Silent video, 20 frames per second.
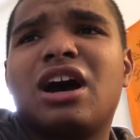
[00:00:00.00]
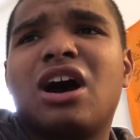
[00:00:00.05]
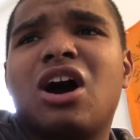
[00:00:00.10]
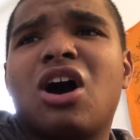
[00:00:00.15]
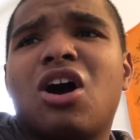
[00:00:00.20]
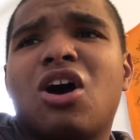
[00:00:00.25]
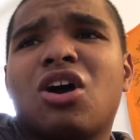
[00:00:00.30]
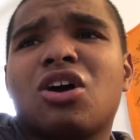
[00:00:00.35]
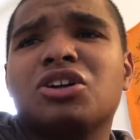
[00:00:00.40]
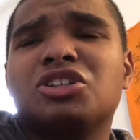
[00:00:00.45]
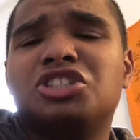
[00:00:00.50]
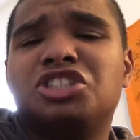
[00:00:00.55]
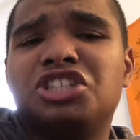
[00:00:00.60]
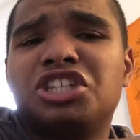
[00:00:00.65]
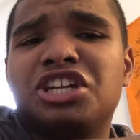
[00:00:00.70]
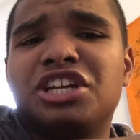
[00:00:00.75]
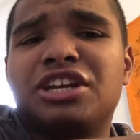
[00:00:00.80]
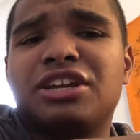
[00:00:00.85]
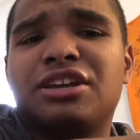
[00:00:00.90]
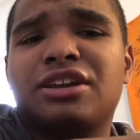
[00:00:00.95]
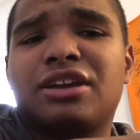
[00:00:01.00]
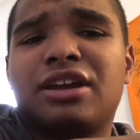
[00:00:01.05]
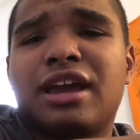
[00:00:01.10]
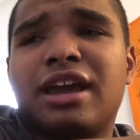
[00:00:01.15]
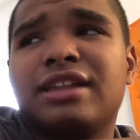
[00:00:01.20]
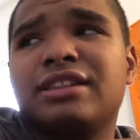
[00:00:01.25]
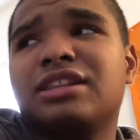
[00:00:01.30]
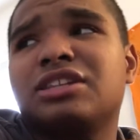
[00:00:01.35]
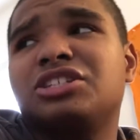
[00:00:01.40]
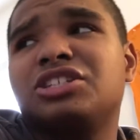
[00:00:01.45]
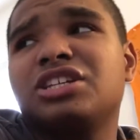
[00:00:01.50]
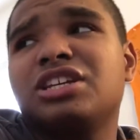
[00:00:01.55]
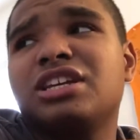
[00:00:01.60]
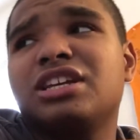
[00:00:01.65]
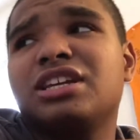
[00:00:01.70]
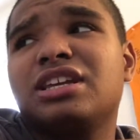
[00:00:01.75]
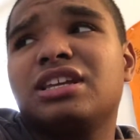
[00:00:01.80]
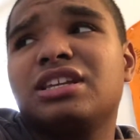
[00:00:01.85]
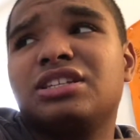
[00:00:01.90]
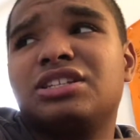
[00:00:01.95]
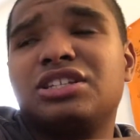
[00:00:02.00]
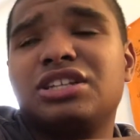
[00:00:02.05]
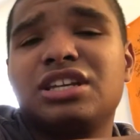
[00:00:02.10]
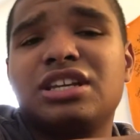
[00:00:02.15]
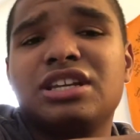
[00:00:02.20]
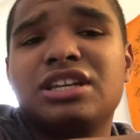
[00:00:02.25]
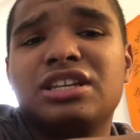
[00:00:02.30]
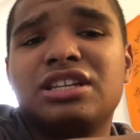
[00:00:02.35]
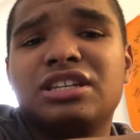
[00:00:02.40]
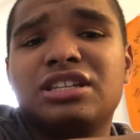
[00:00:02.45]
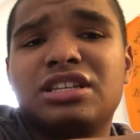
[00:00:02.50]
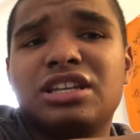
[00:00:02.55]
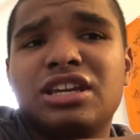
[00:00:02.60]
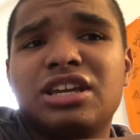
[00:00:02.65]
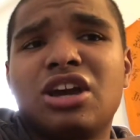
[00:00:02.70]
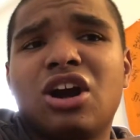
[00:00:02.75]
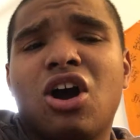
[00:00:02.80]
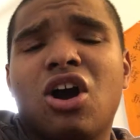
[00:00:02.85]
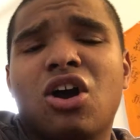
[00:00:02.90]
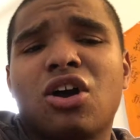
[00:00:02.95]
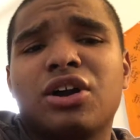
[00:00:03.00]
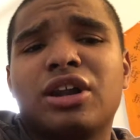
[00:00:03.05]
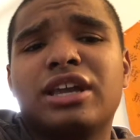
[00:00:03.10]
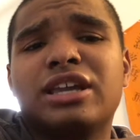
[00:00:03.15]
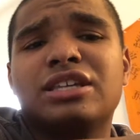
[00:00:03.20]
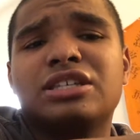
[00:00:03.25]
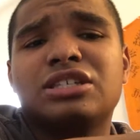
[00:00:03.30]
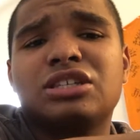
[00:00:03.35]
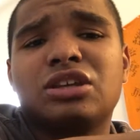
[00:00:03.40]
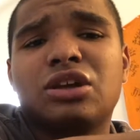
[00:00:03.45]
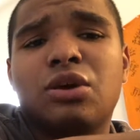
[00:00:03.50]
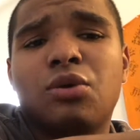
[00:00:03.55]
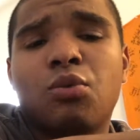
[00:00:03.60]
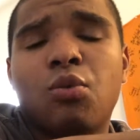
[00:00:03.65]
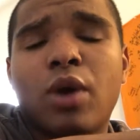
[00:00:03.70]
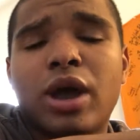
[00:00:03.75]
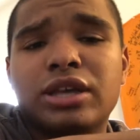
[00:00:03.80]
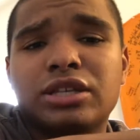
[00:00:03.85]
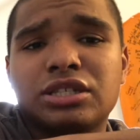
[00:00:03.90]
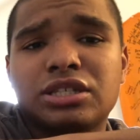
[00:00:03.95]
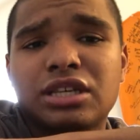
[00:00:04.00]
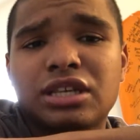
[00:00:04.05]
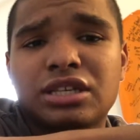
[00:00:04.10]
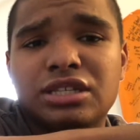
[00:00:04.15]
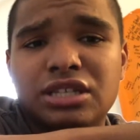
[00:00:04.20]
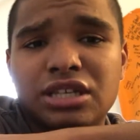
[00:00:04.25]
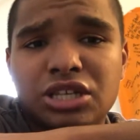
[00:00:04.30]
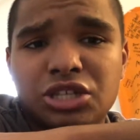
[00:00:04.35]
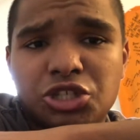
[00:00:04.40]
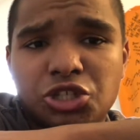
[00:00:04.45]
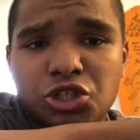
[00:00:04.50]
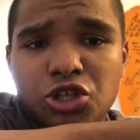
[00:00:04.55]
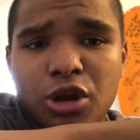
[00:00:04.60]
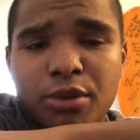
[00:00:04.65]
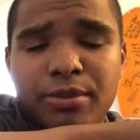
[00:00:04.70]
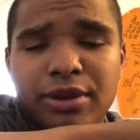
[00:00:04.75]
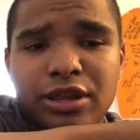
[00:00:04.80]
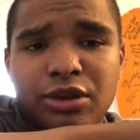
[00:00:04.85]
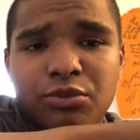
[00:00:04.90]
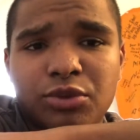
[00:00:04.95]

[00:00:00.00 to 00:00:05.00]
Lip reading: FRG, and the GDR is West is East Germany,